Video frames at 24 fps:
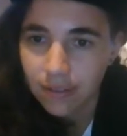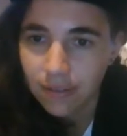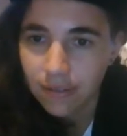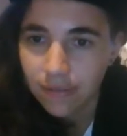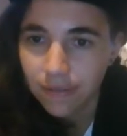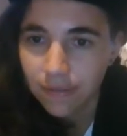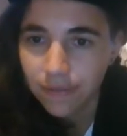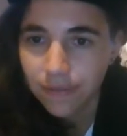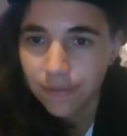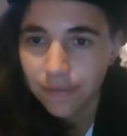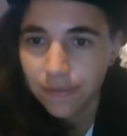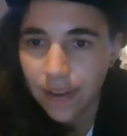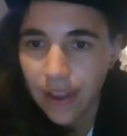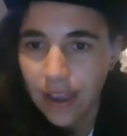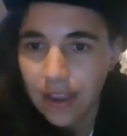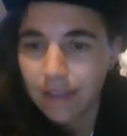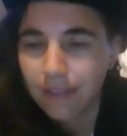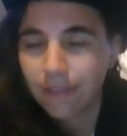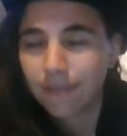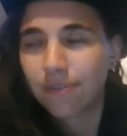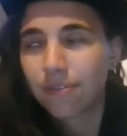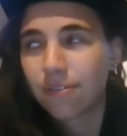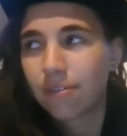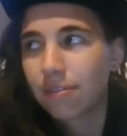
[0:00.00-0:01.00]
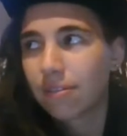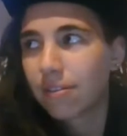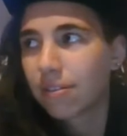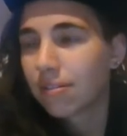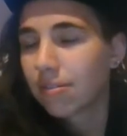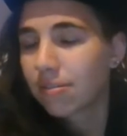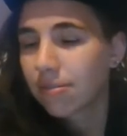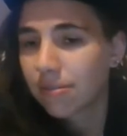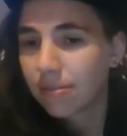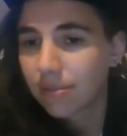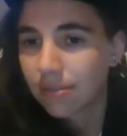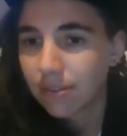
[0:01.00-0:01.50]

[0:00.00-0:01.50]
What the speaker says: Faithfulness.